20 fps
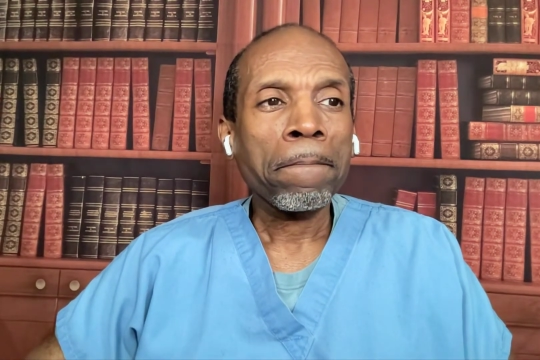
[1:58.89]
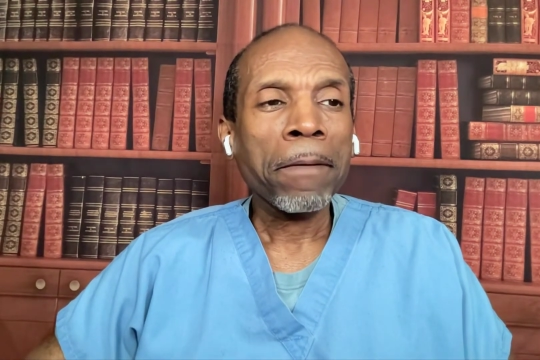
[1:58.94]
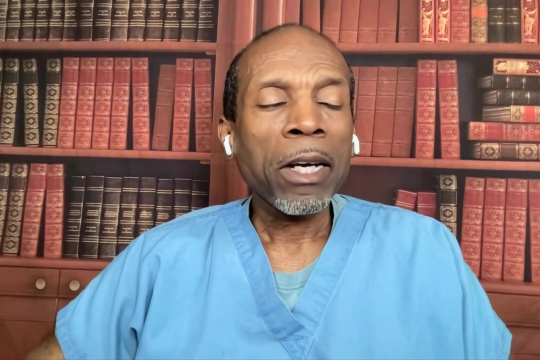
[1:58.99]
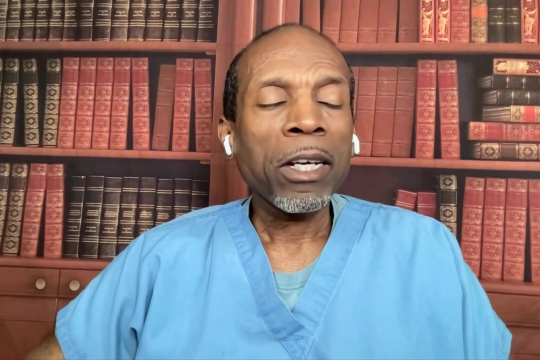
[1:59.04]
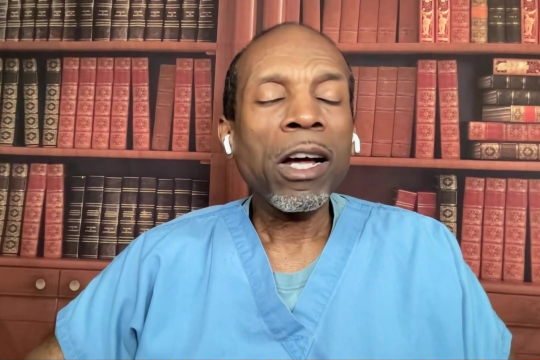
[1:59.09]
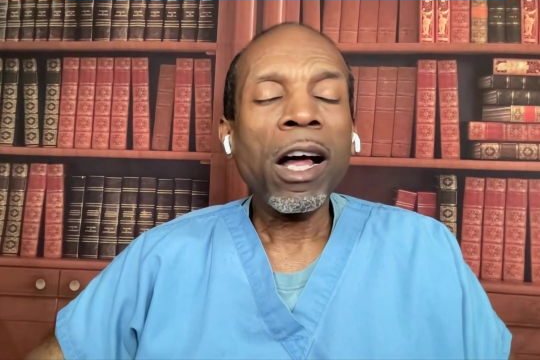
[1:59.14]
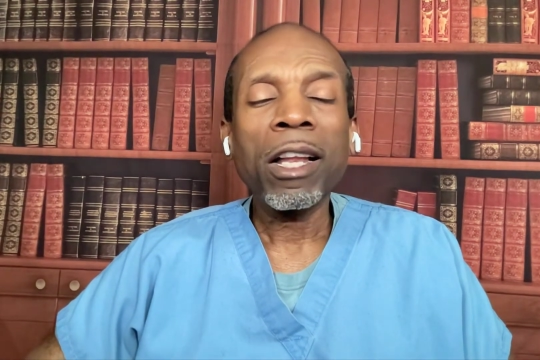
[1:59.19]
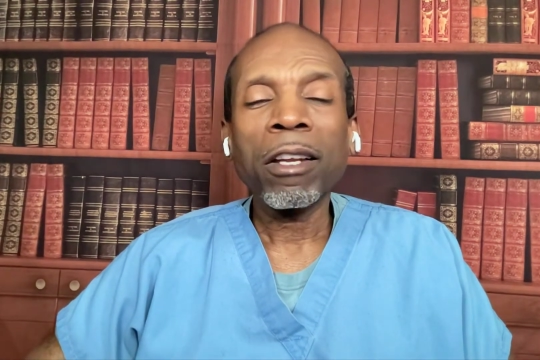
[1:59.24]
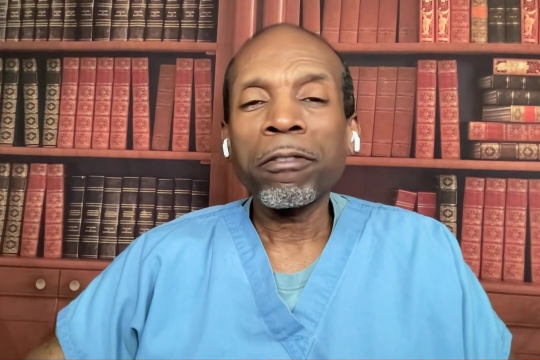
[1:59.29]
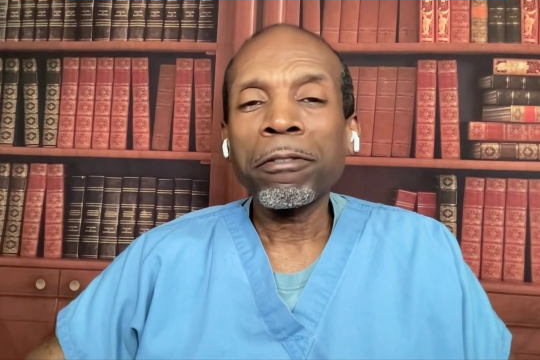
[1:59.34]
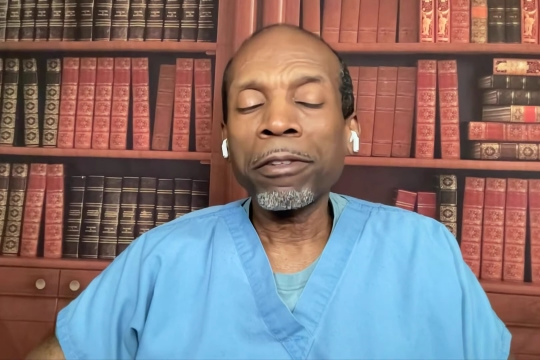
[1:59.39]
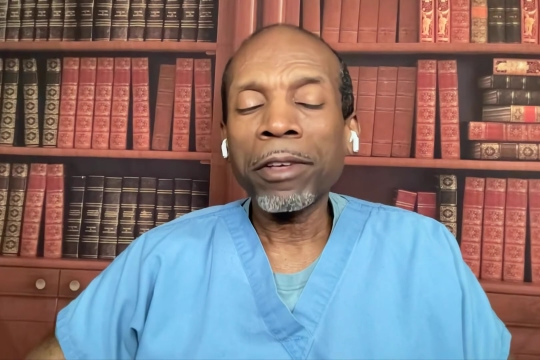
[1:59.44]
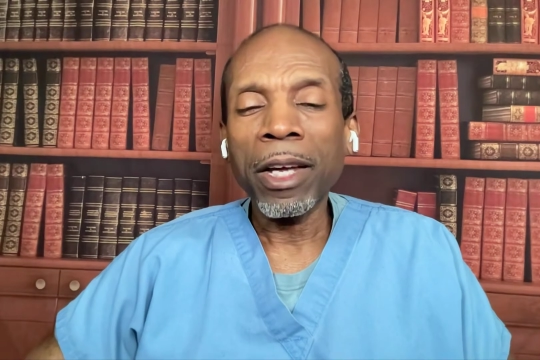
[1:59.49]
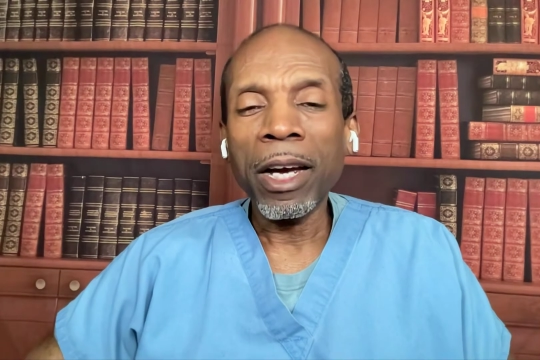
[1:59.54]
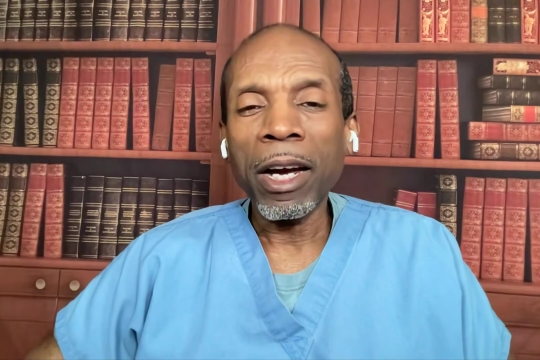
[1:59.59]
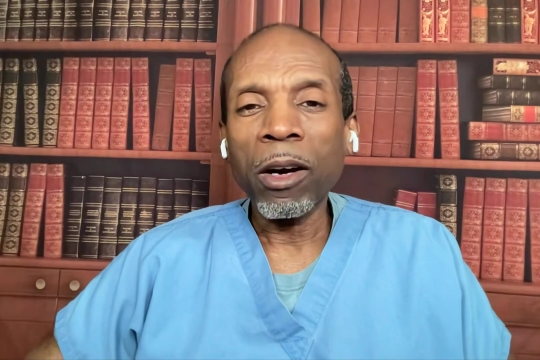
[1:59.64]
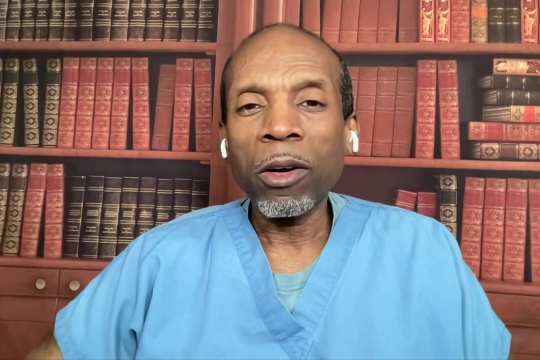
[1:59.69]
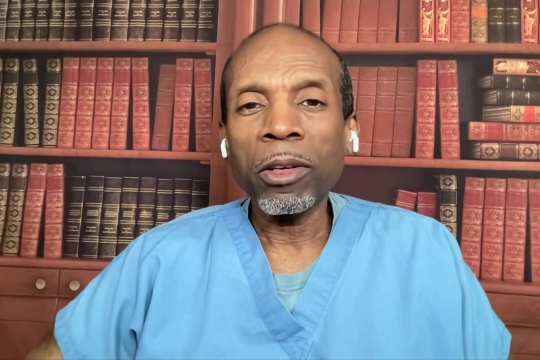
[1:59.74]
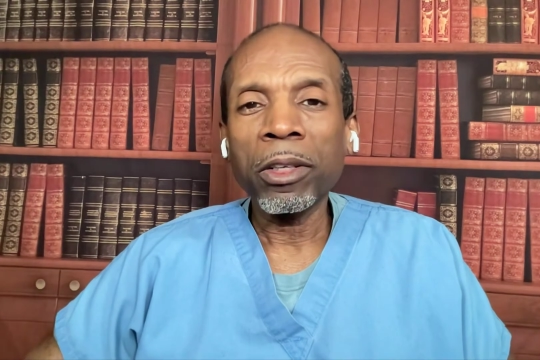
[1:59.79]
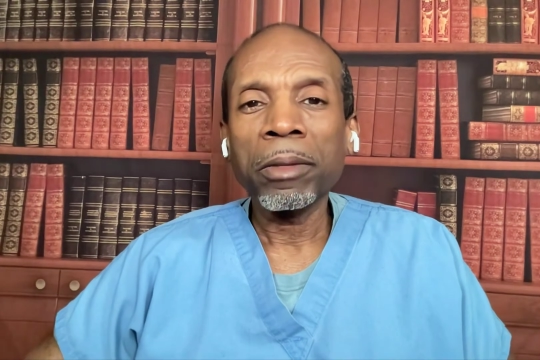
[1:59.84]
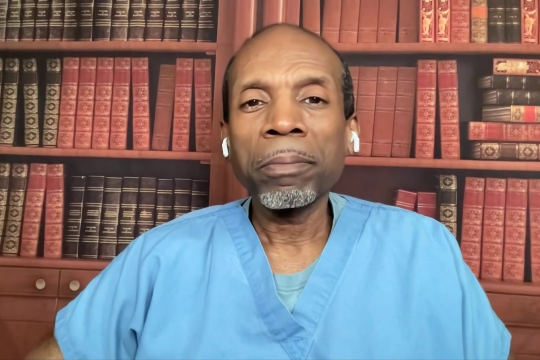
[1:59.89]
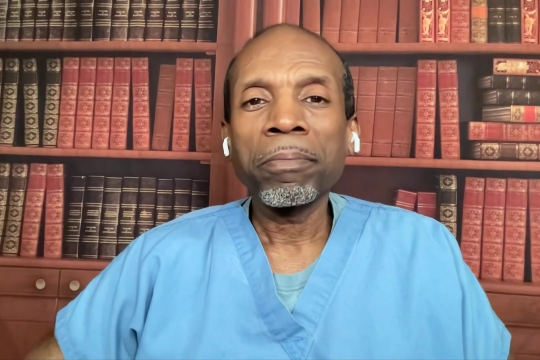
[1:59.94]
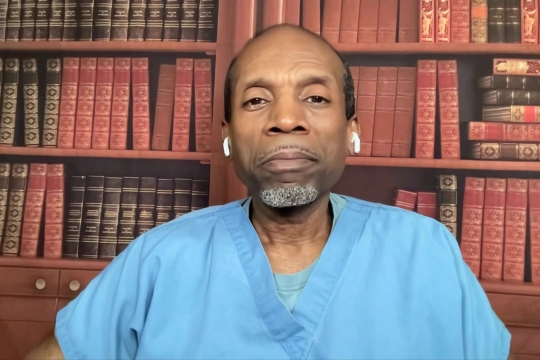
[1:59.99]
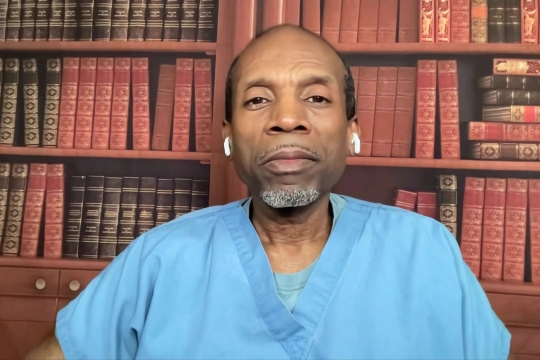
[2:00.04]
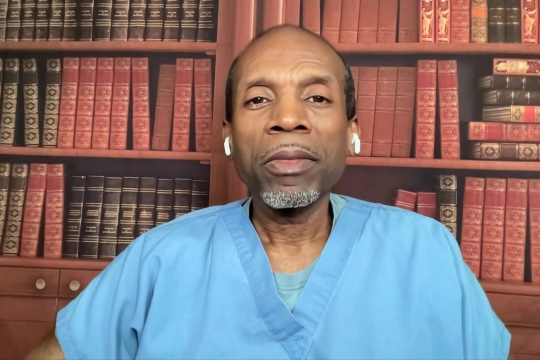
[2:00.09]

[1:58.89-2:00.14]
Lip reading: cauliflower.